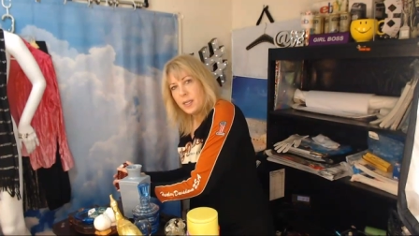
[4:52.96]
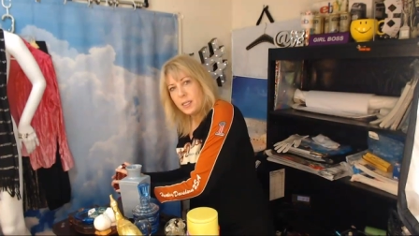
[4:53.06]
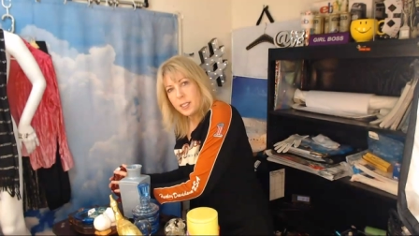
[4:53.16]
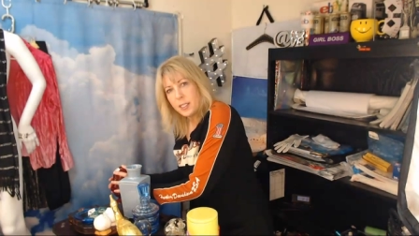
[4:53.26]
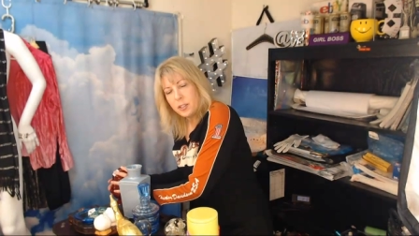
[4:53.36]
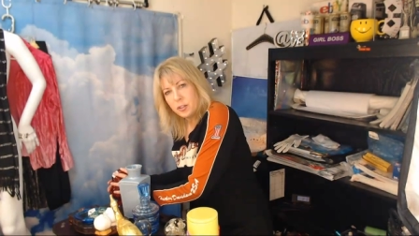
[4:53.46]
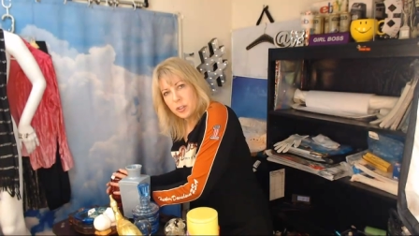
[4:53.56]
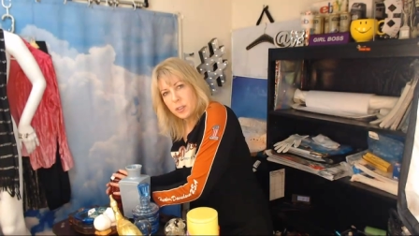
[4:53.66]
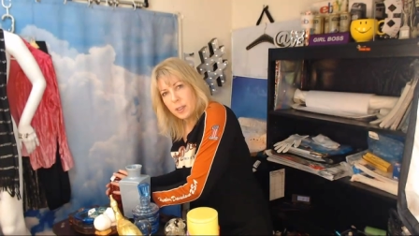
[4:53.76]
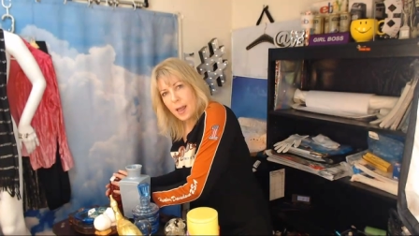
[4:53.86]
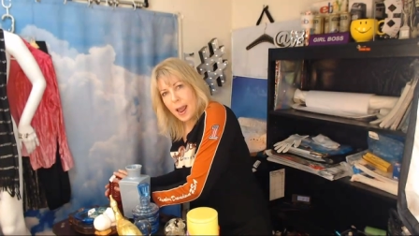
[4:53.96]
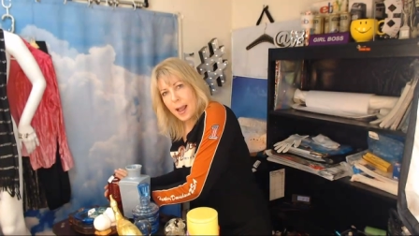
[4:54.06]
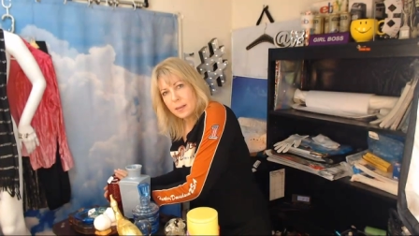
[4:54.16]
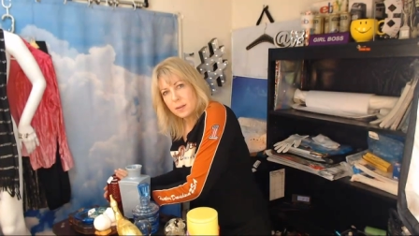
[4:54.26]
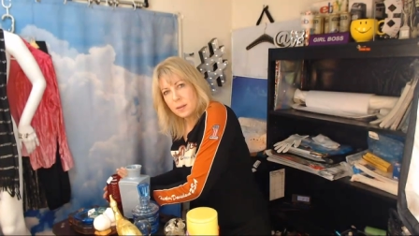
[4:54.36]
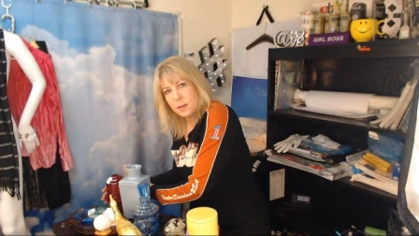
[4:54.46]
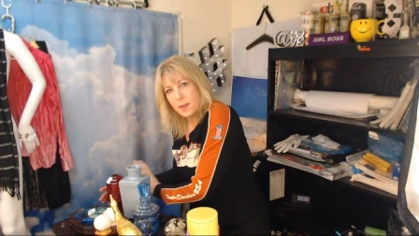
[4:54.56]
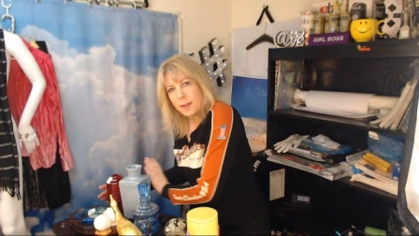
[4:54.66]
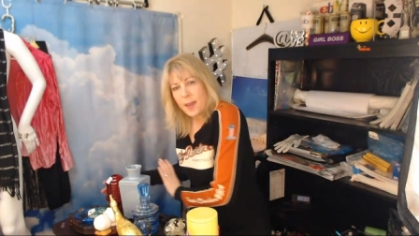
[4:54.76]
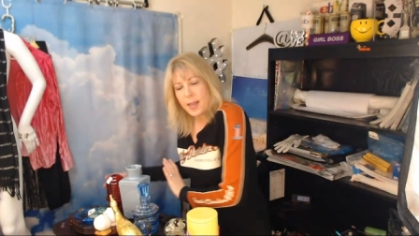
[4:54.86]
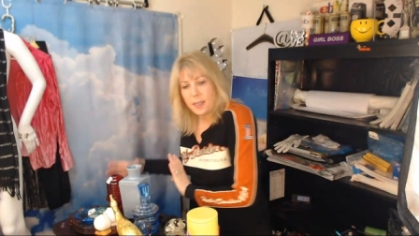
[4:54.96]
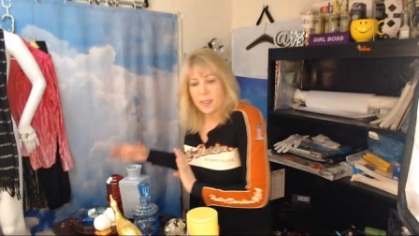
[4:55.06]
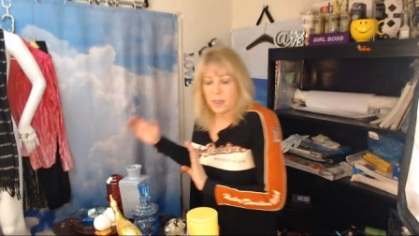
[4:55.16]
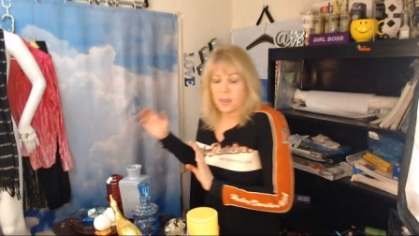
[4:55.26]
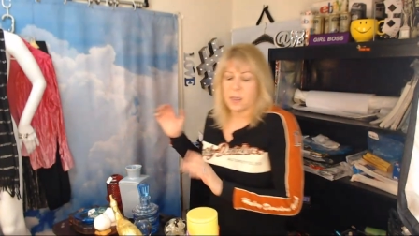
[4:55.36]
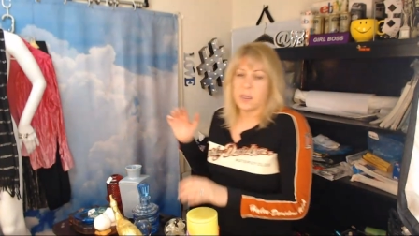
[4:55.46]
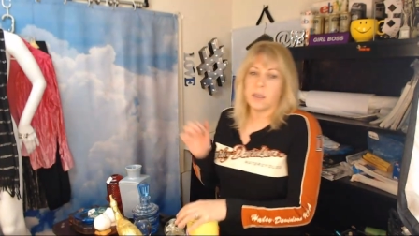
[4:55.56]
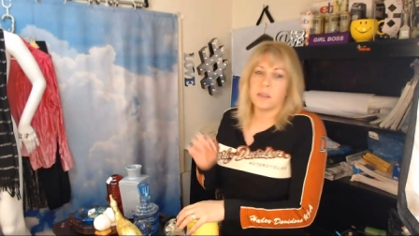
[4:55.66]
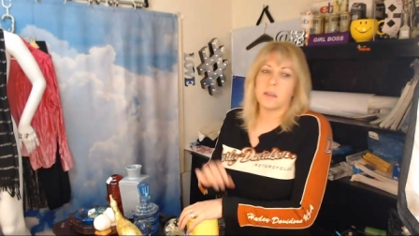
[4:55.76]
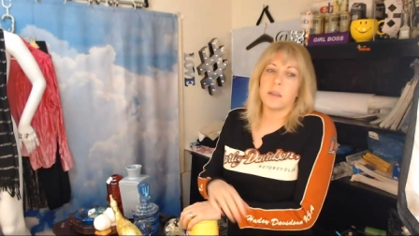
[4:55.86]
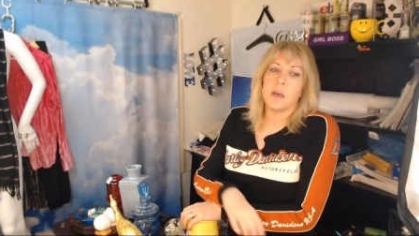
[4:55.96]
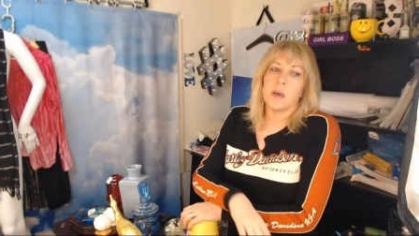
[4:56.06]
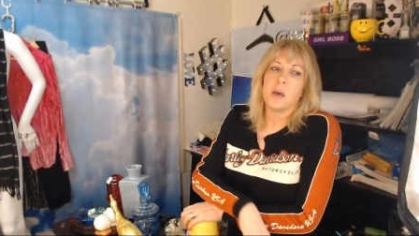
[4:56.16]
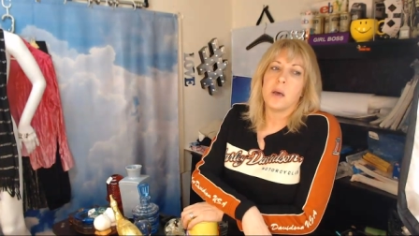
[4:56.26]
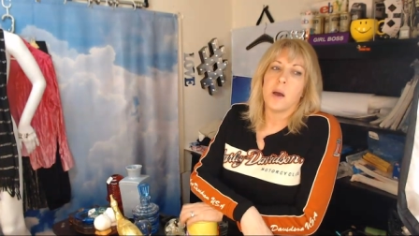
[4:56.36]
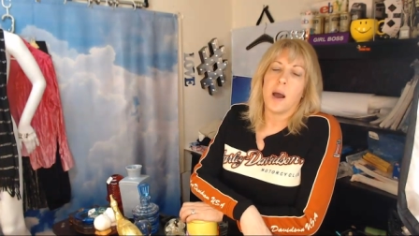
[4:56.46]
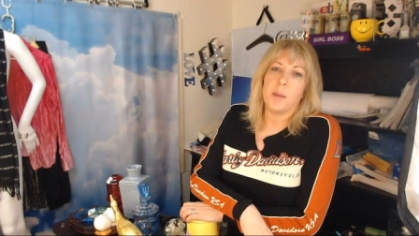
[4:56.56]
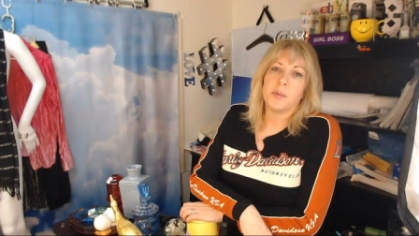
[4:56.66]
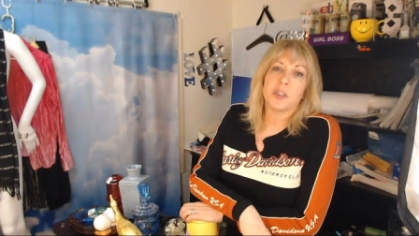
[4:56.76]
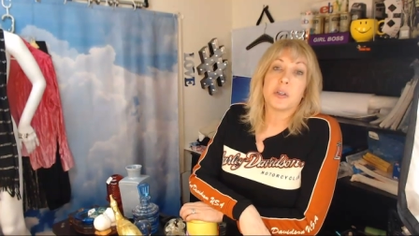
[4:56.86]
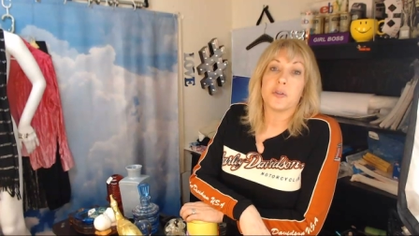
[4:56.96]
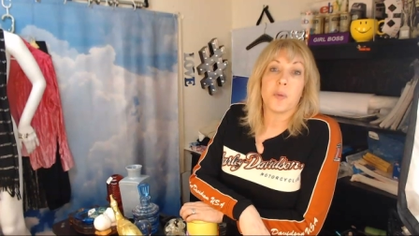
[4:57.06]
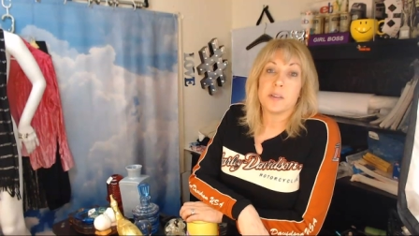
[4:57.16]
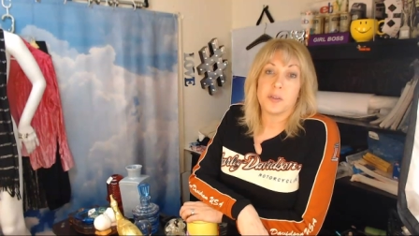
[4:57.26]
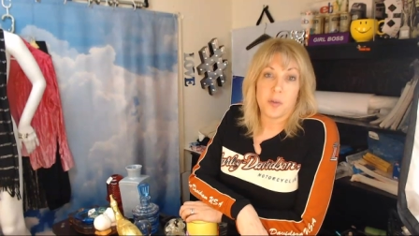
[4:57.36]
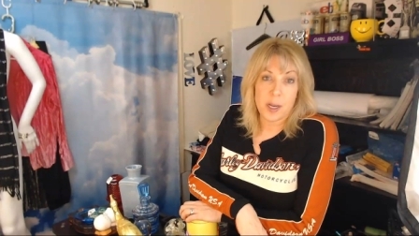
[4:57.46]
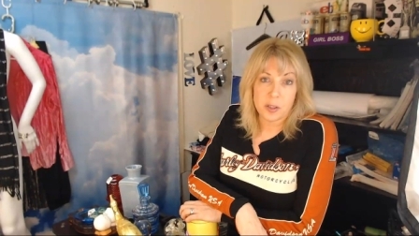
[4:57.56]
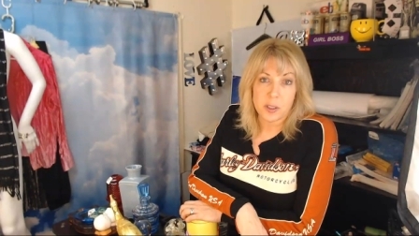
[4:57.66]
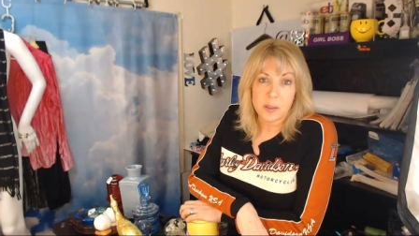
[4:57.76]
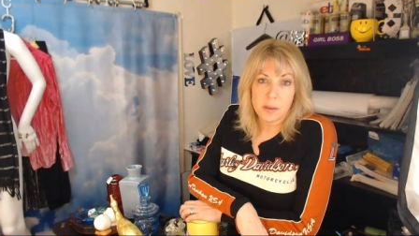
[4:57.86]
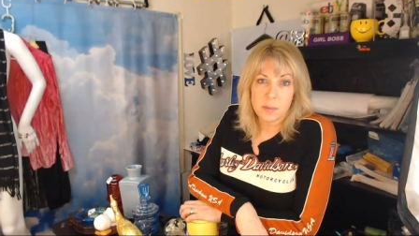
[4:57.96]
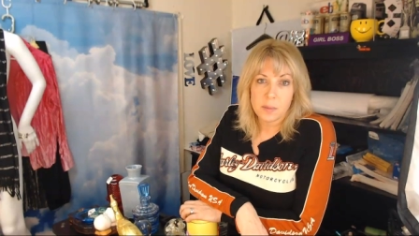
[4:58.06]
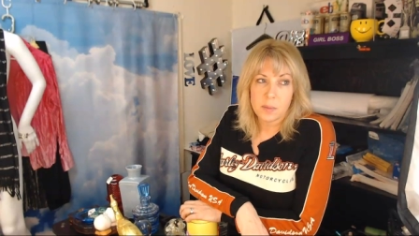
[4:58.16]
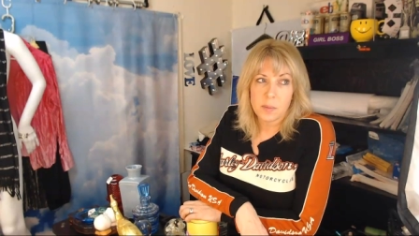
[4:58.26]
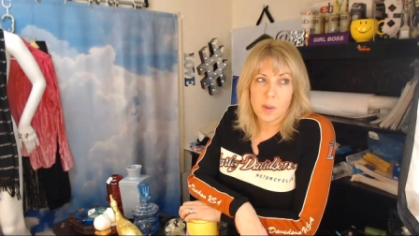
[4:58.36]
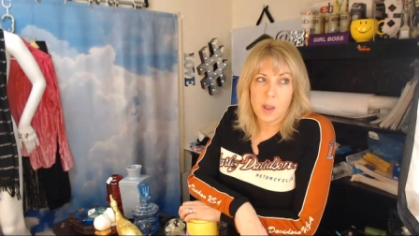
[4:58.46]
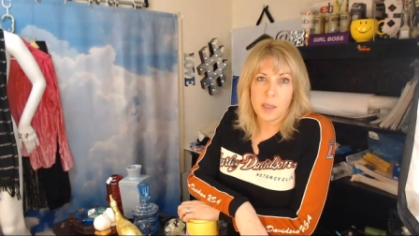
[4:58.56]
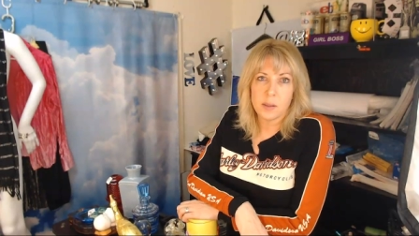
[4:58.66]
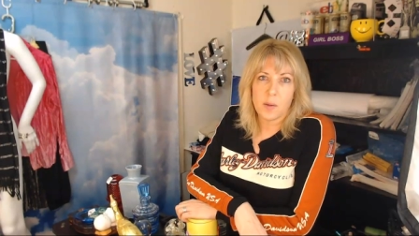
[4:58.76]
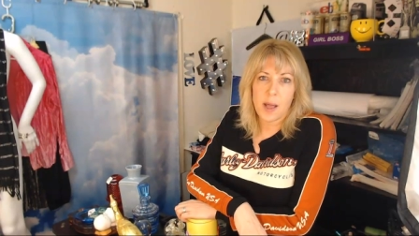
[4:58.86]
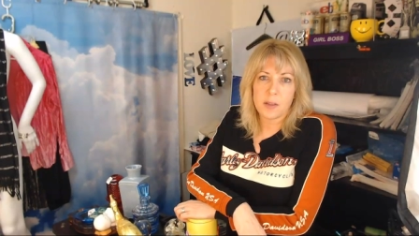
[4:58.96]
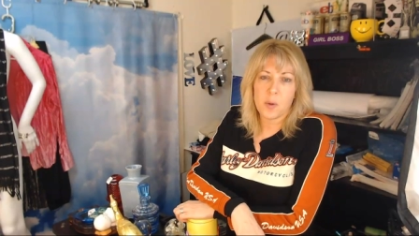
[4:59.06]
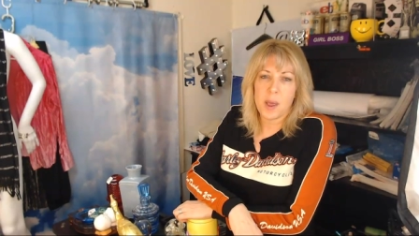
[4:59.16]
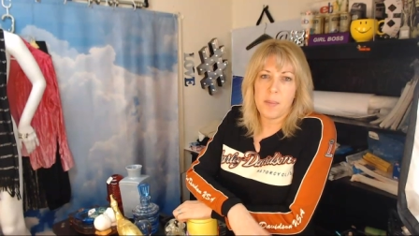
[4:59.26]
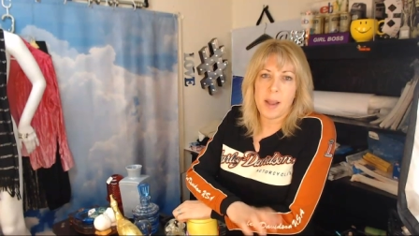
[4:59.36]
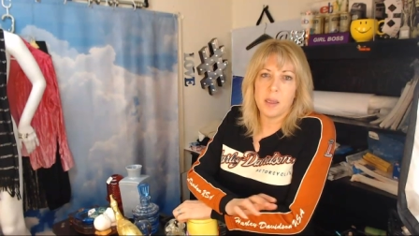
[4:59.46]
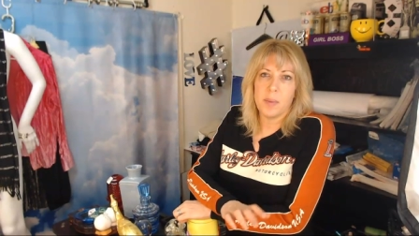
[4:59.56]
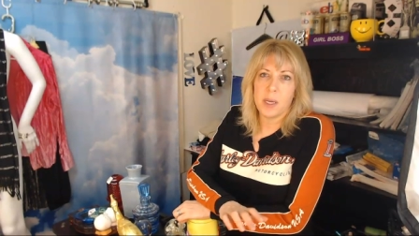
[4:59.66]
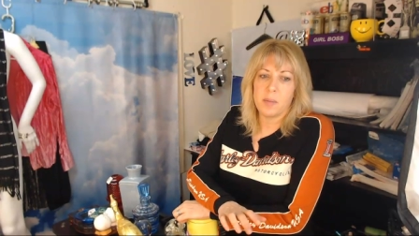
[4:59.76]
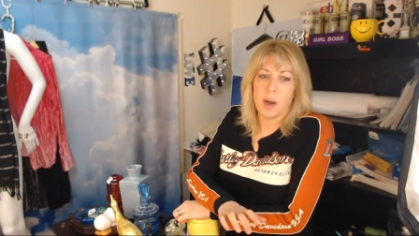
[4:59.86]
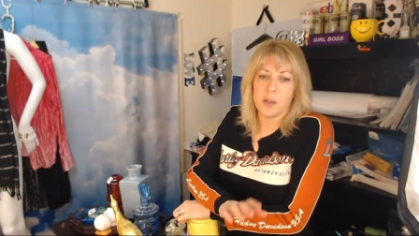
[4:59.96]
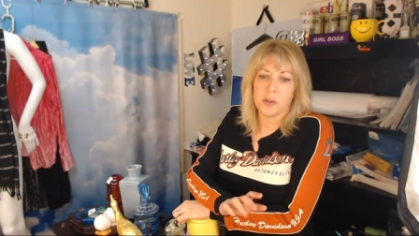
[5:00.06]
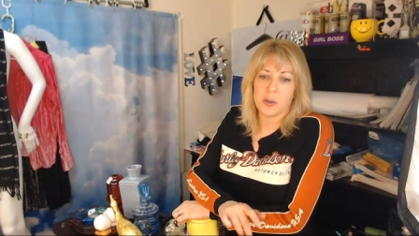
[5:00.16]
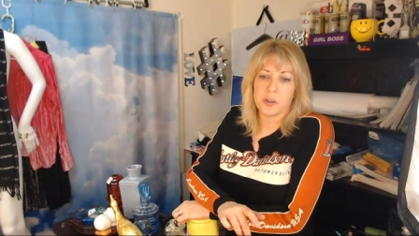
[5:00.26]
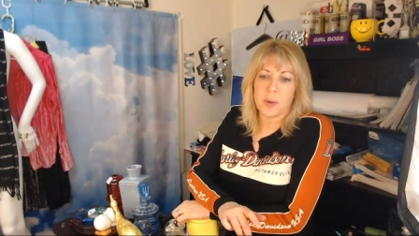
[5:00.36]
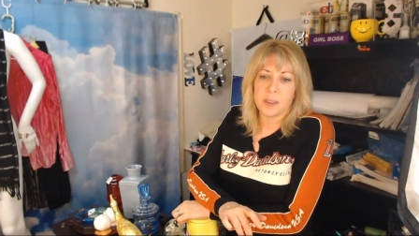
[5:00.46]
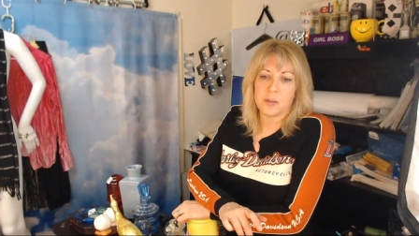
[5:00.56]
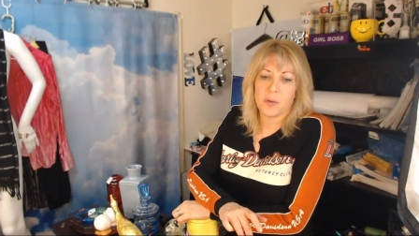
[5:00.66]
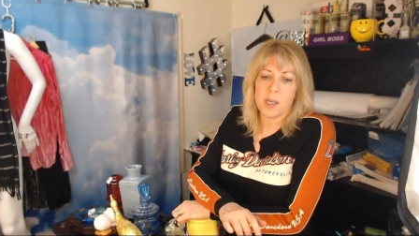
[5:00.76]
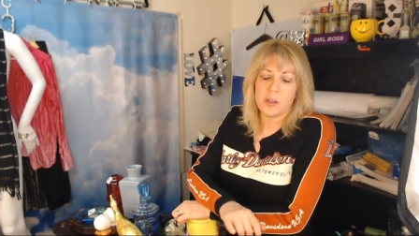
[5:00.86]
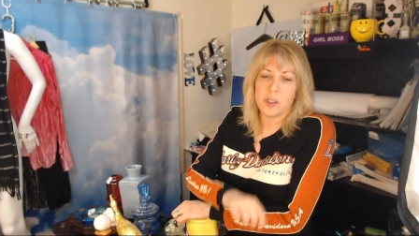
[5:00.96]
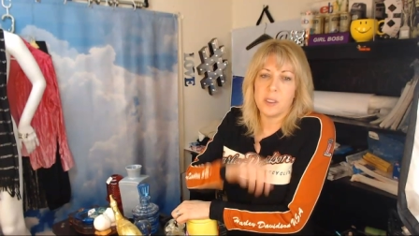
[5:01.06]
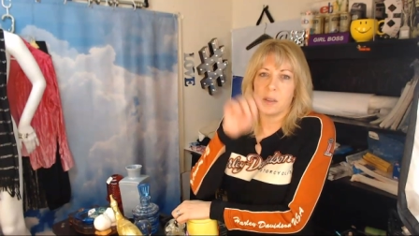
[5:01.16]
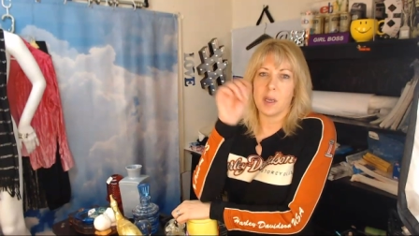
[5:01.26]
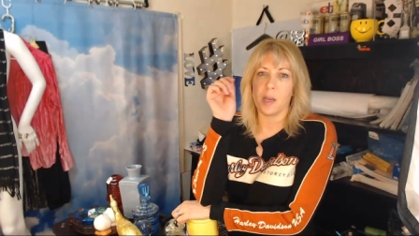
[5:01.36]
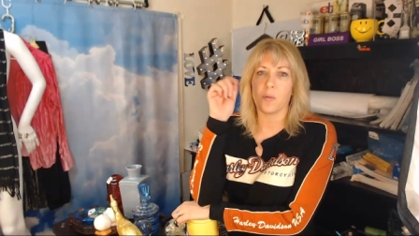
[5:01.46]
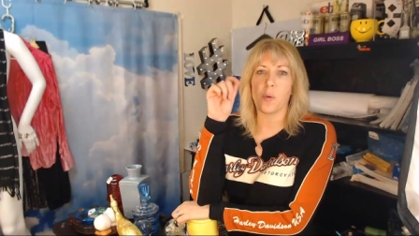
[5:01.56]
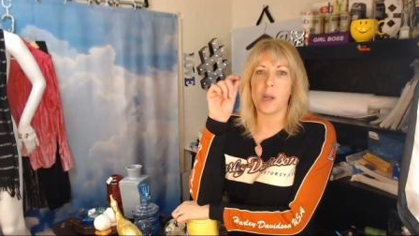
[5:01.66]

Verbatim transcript: vintage glass that they did is um, church restorations. And so that's where they made the big money church restorations and